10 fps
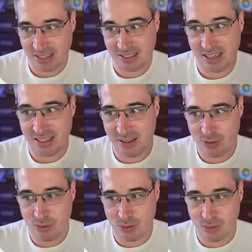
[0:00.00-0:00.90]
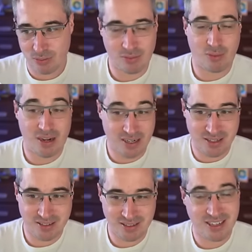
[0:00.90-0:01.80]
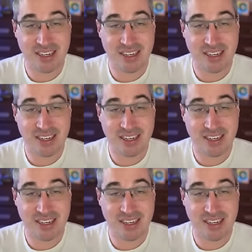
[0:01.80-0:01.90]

And it's going to give you graininess